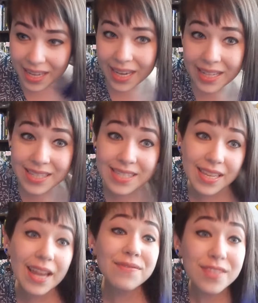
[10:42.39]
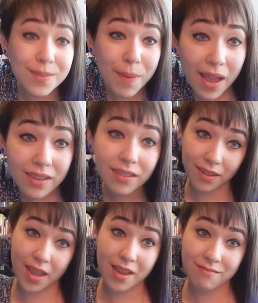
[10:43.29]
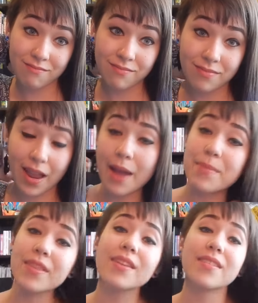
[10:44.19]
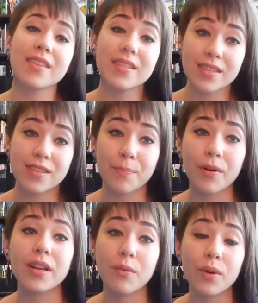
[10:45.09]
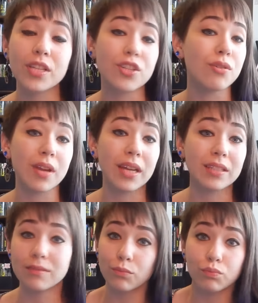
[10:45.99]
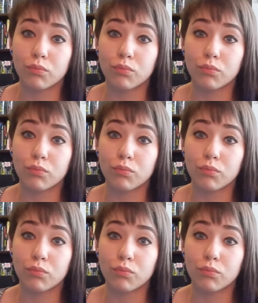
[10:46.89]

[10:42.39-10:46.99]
It's safe to speculate. I mean, this is the point at which you can,